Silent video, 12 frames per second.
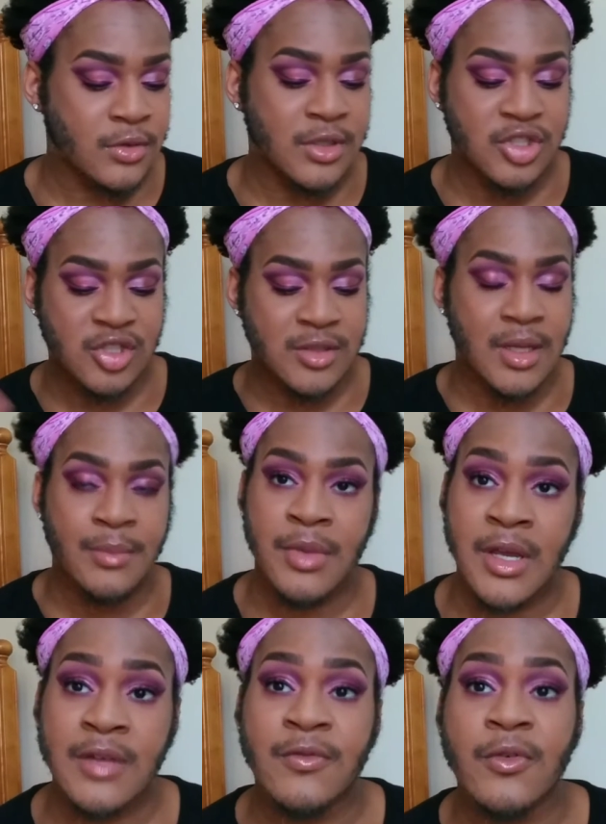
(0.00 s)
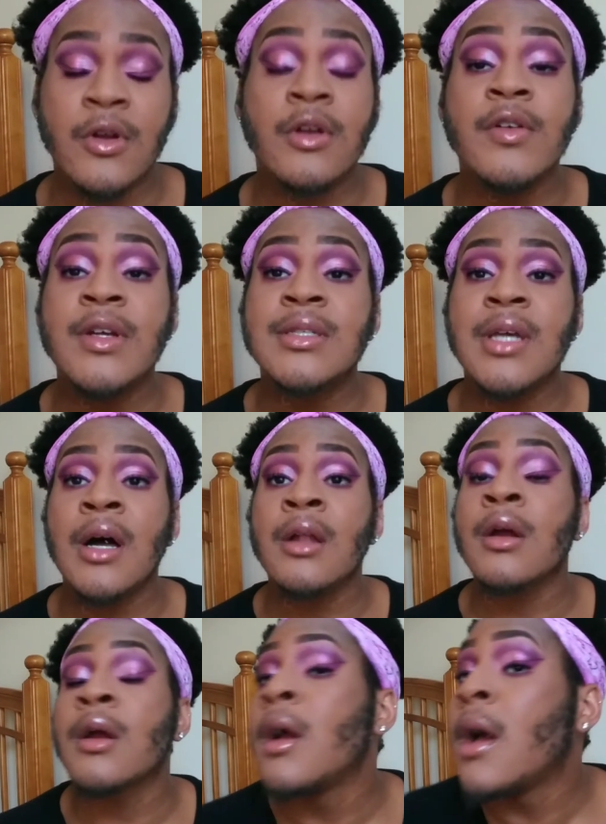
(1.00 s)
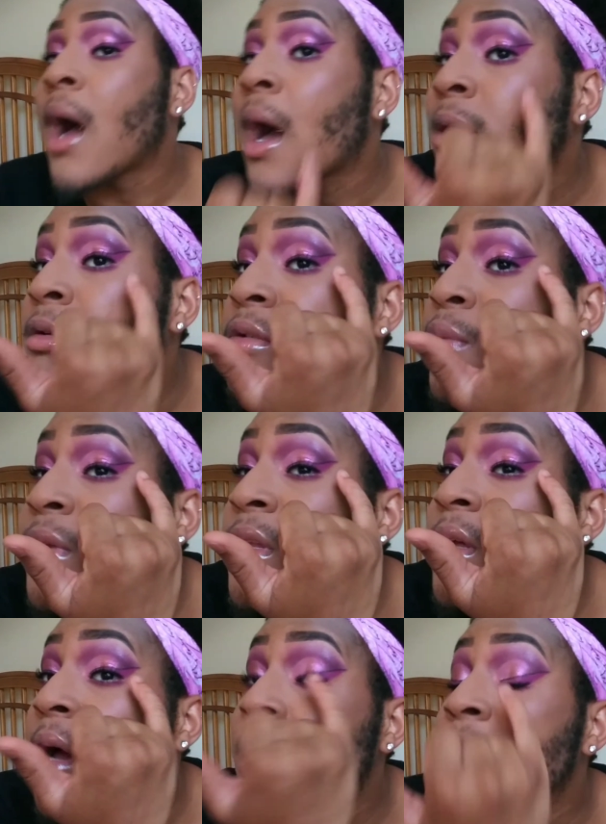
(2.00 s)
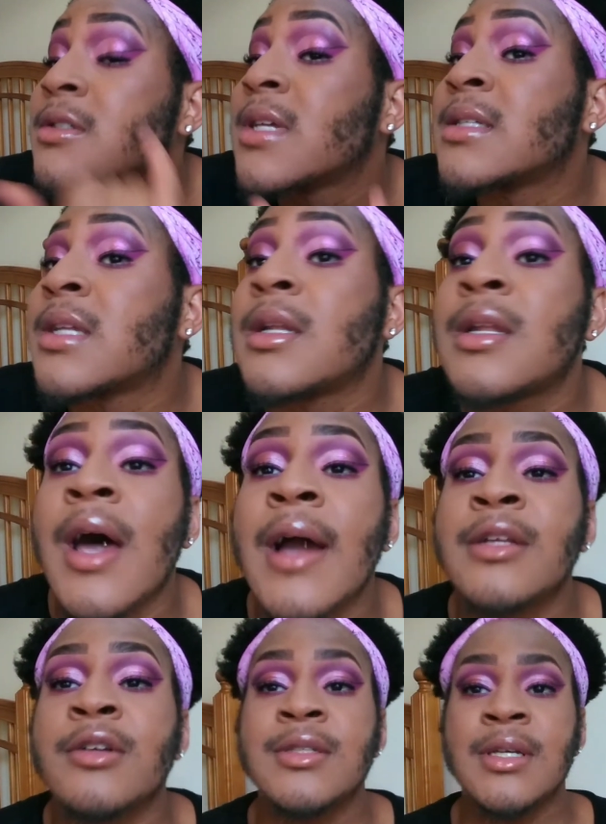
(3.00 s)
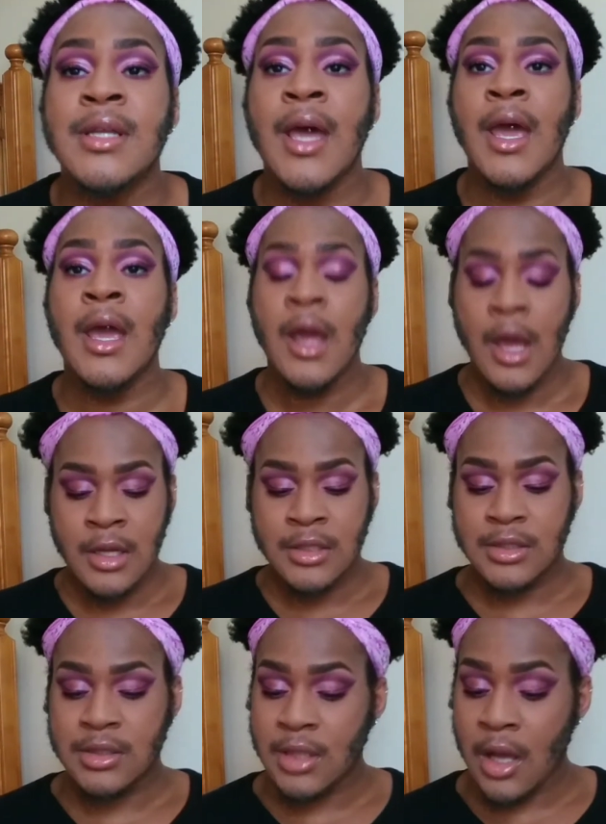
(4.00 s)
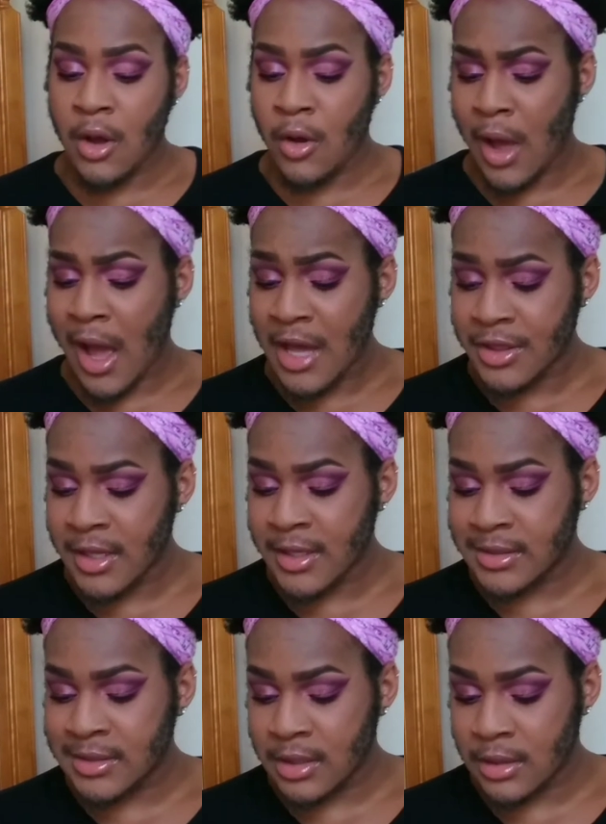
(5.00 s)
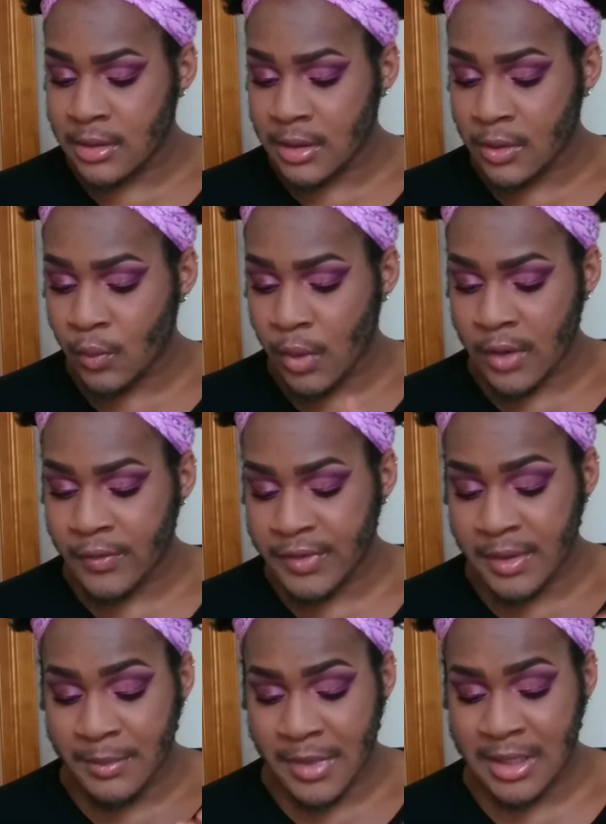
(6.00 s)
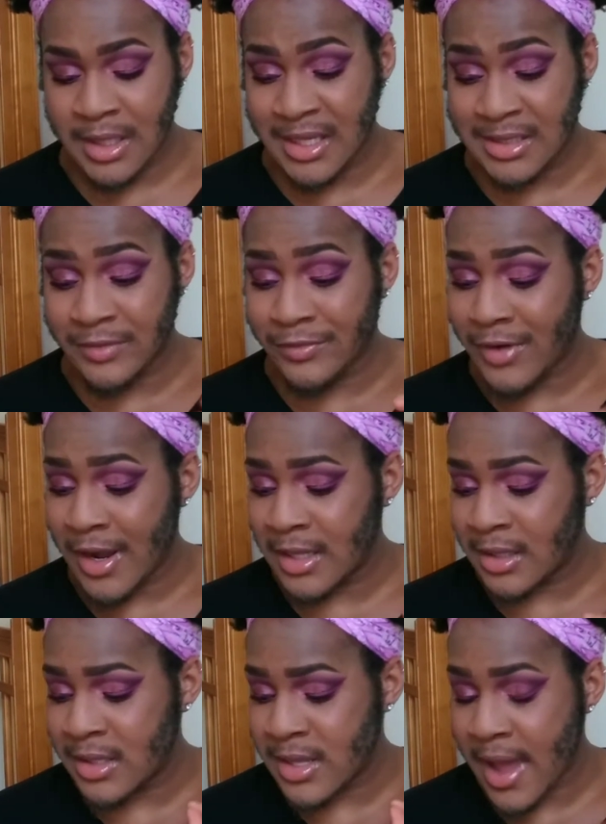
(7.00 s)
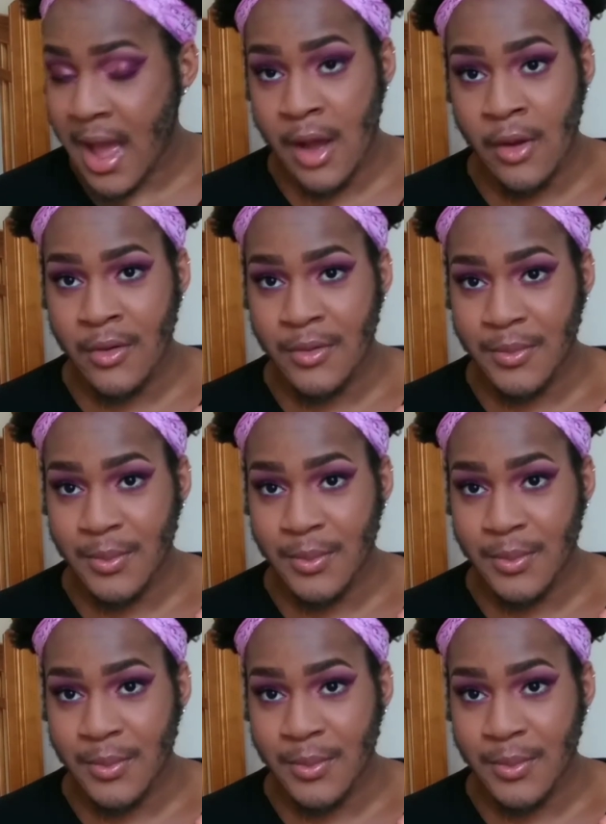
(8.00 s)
You can just dip in for a crease color. I use one of the colors as a liner today. So I think it's totally worth the money as of right now.